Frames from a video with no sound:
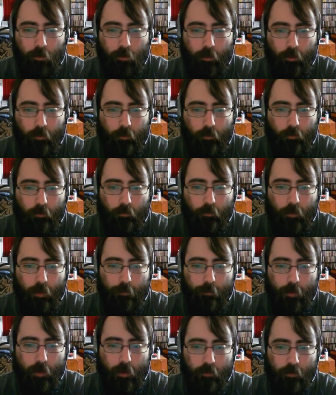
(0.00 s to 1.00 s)

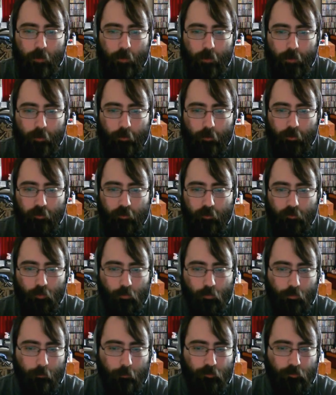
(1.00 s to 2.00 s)
And then I already did
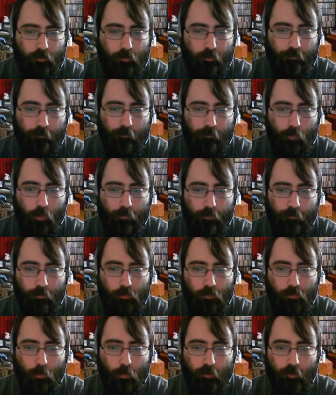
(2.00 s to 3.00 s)
2 of them. Serve 4
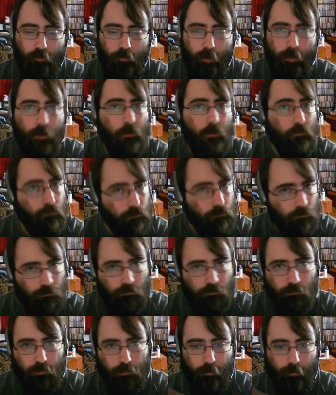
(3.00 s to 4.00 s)
foods in one day.
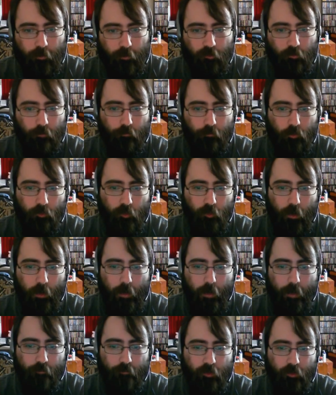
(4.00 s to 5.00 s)
Pretty easy on the first day,
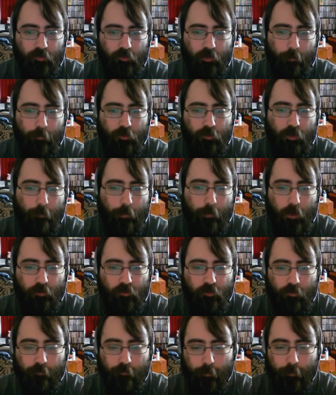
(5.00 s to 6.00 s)
and have at least 10%
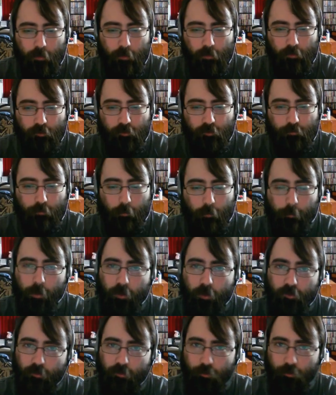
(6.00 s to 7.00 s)
positive buzz from
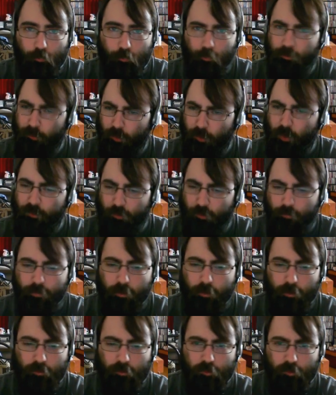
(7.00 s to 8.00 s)
customers, which is also
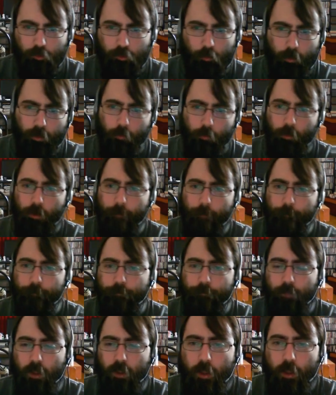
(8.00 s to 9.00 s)
very easy to do right away.
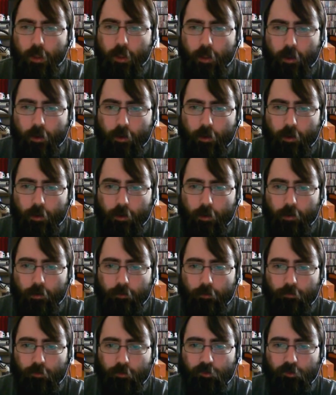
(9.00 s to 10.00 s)

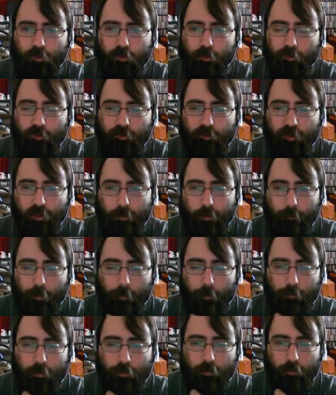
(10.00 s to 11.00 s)
This is on Steam.
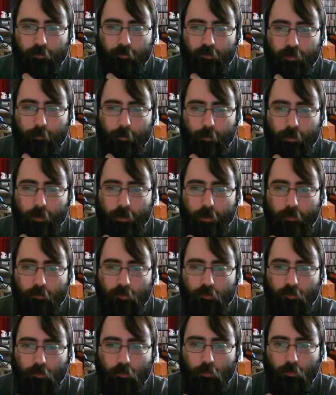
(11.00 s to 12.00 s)
I'm playing on Steam right now,
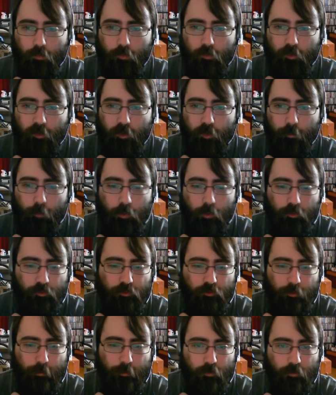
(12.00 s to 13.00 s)
so there's leaderboards,
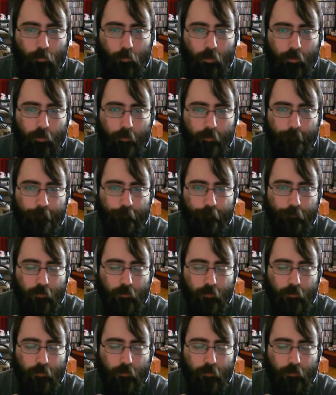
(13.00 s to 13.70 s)
achievements, and whatnot.